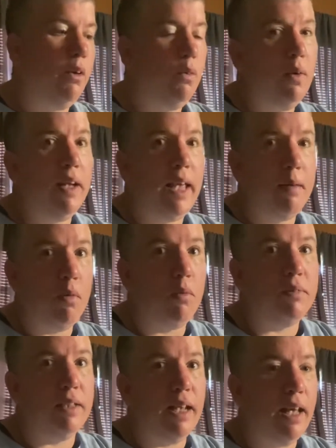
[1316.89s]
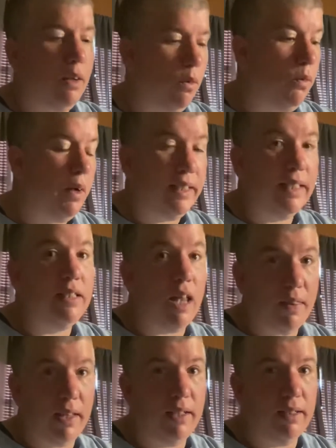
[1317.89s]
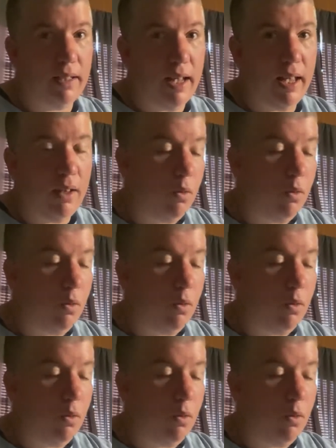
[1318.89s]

Ooh, I came home today. Ooh, I did nothing today.